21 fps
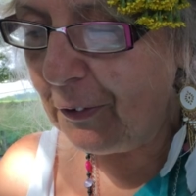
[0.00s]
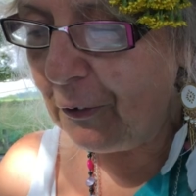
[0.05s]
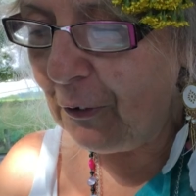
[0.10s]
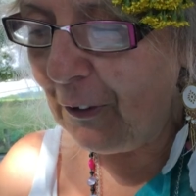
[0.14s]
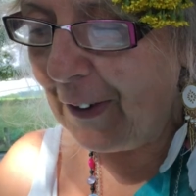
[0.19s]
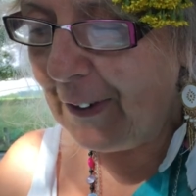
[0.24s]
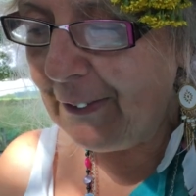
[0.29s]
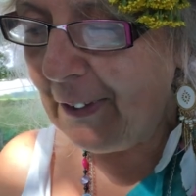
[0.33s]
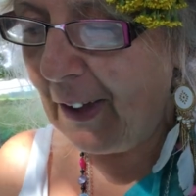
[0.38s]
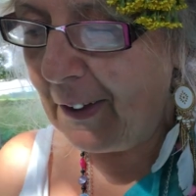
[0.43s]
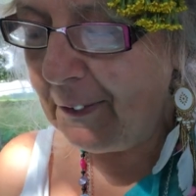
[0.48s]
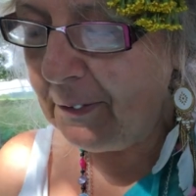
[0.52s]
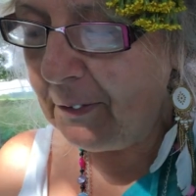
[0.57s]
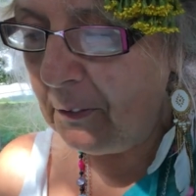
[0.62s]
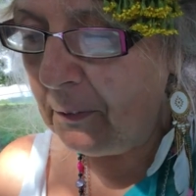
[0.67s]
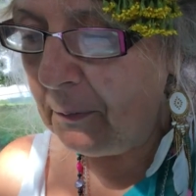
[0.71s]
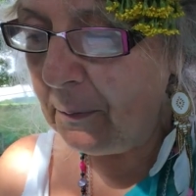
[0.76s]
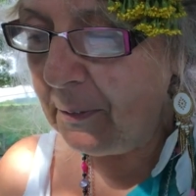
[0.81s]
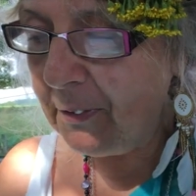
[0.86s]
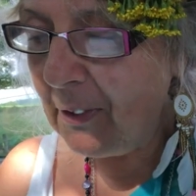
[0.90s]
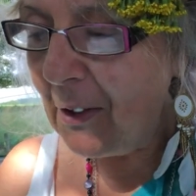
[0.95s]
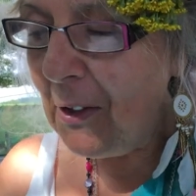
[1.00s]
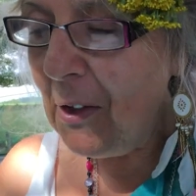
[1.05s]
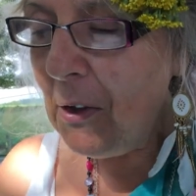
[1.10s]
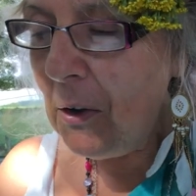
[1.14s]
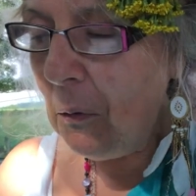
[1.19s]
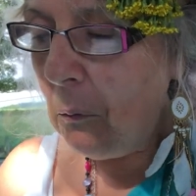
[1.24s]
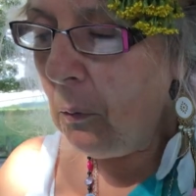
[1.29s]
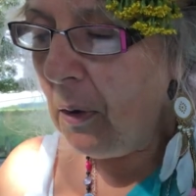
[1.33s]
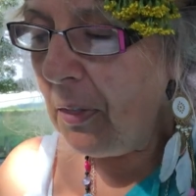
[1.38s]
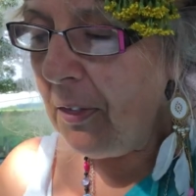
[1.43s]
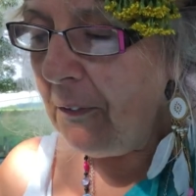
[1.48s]
create atoms.
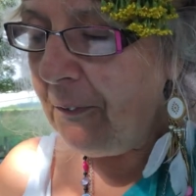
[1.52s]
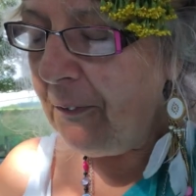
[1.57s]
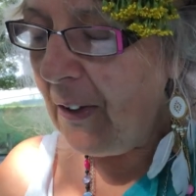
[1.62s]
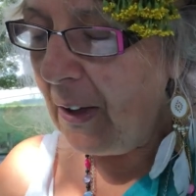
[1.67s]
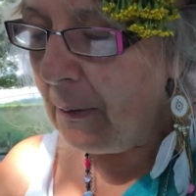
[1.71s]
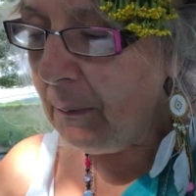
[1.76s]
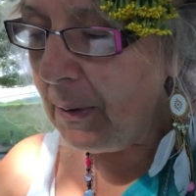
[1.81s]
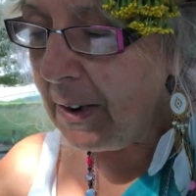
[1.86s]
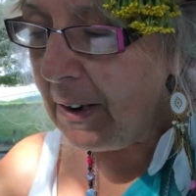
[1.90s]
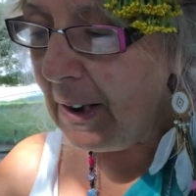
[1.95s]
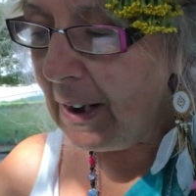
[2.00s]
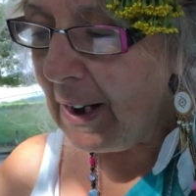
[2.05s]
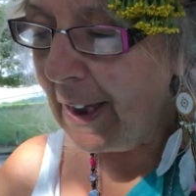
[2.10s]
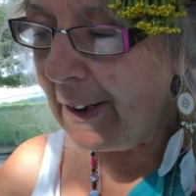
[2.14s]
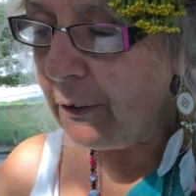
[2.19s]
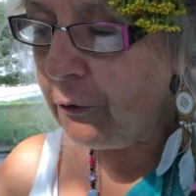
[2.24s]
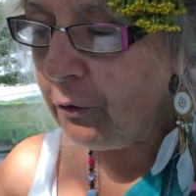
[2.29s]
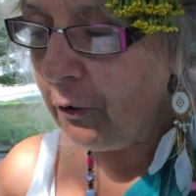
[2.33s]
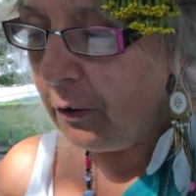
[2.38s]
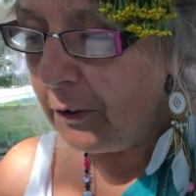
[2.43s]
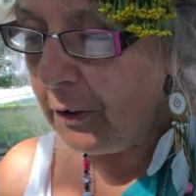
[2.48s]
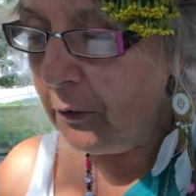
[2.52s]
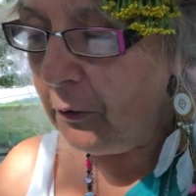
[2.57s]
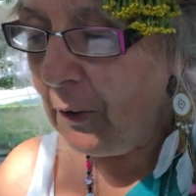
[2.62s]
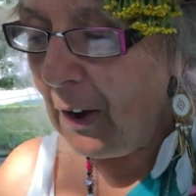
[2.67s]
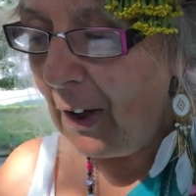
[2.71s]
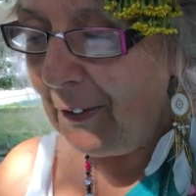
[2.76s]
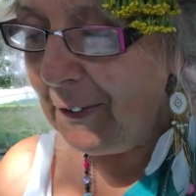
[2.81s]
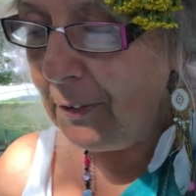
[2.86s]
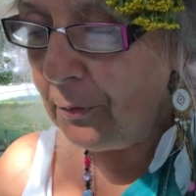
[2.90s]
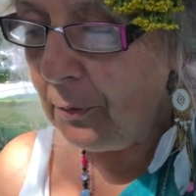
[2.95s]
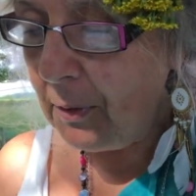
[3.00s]
When the feminine electron
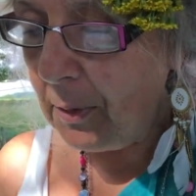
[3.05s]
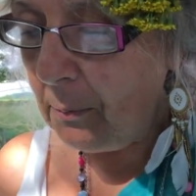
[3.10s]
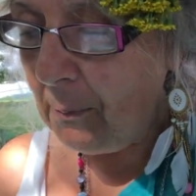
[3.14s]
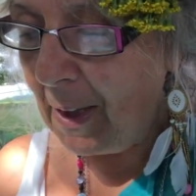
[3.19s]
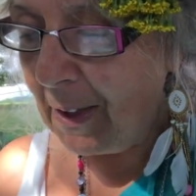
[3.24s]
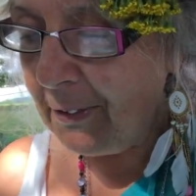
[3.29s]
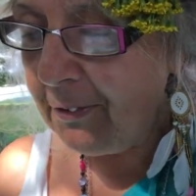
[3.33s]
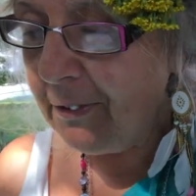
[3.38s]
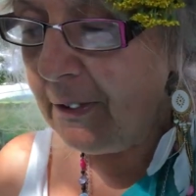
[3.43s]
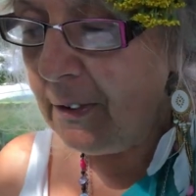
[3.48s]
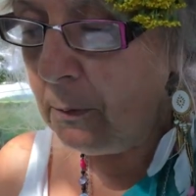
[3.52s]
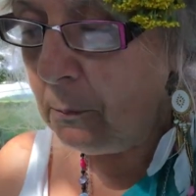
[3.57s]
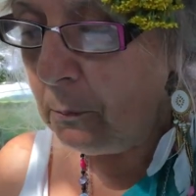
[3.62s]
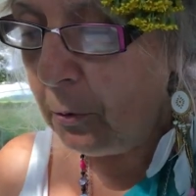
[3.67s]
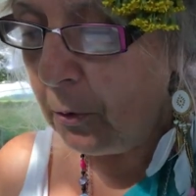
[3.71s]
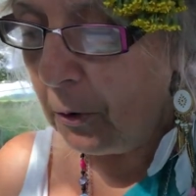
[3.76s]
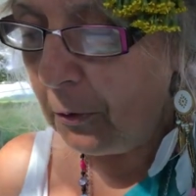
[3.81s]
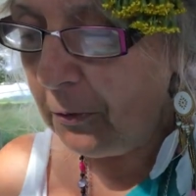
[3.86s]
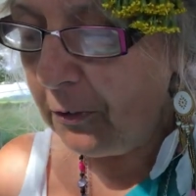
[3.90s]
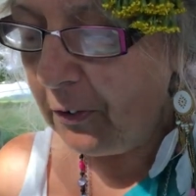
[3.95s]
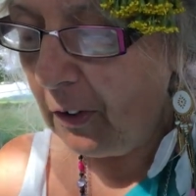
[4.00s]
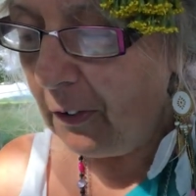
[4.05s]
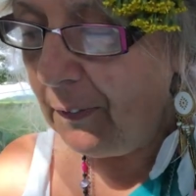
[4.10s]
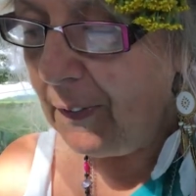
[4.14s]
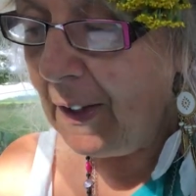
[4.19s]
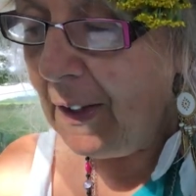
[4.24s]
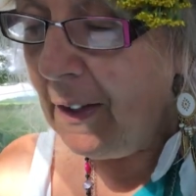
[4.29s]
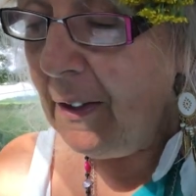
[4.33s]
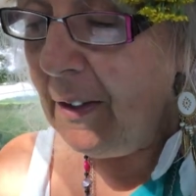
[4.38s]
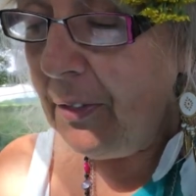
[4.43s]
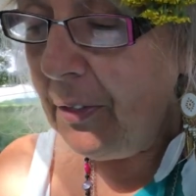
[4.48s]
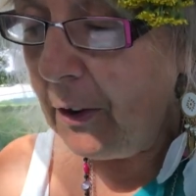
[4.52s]
unites with a masculine proton,
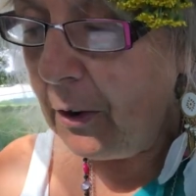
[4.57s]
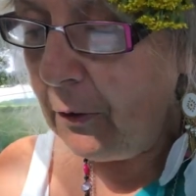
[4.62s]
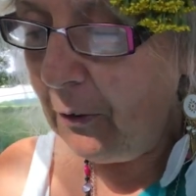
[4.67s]
the